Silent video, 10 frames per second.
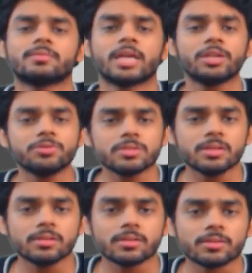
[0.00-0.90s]
Can you
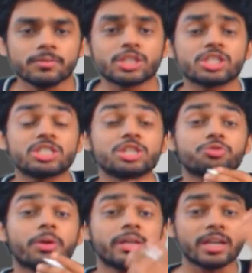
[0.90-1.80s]
see? Which is
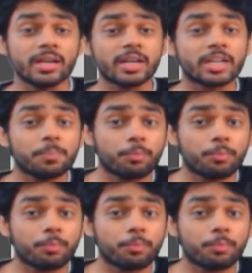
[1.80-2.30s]
situated little